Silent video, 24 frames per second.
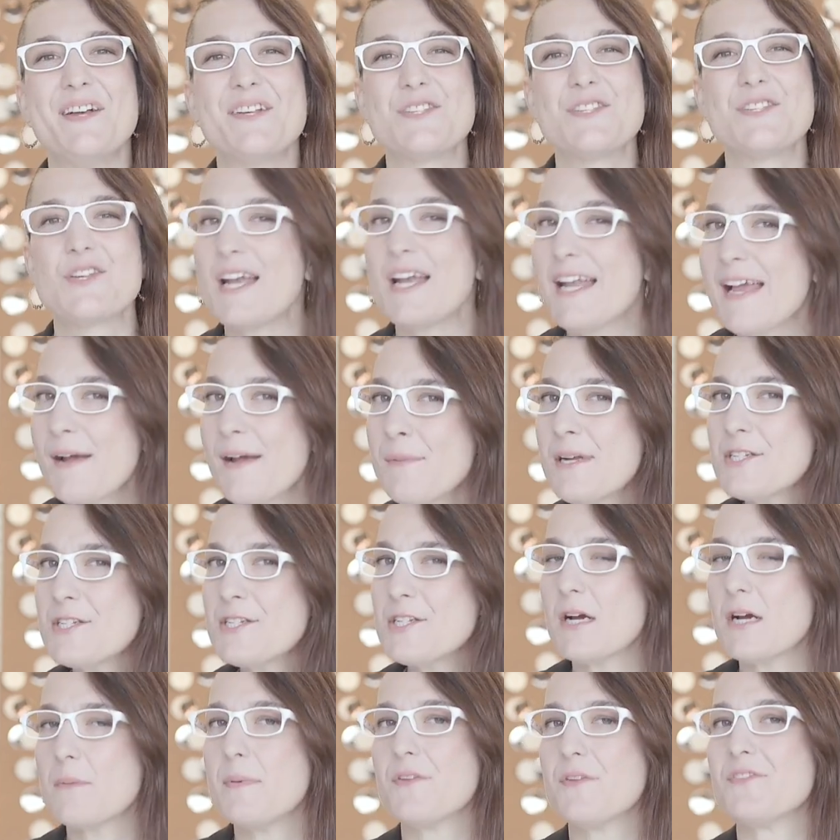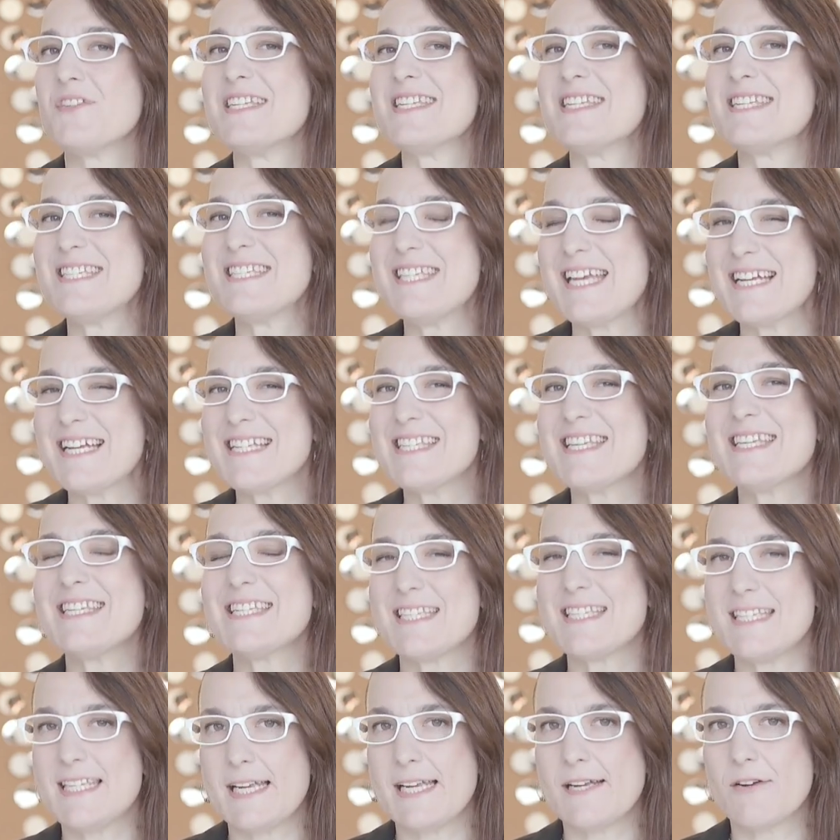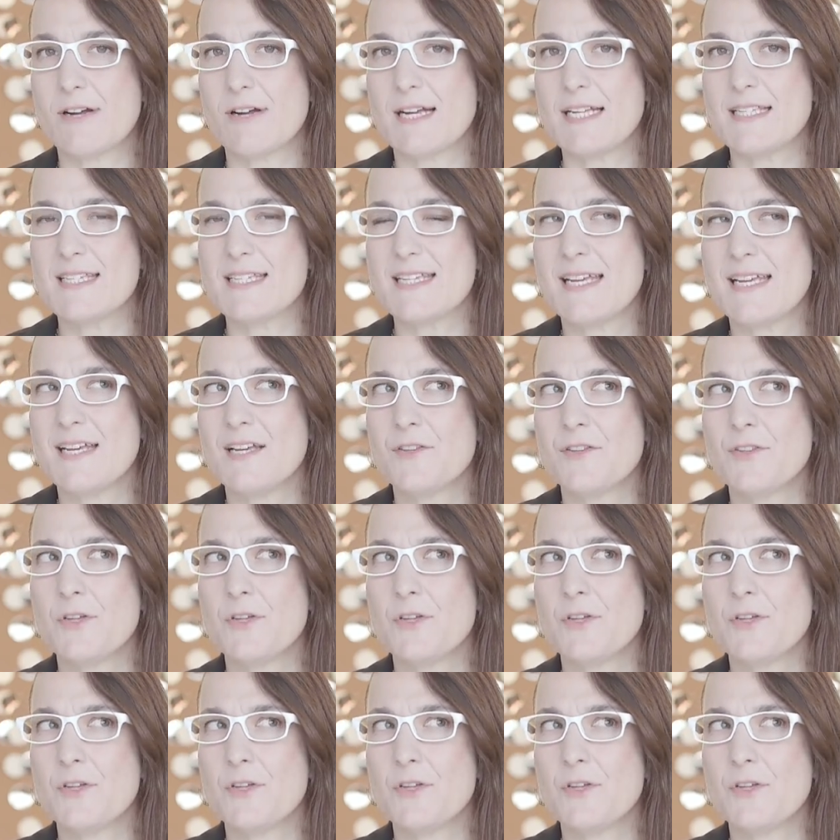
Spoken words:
So today I want to talk about the 6 secrets,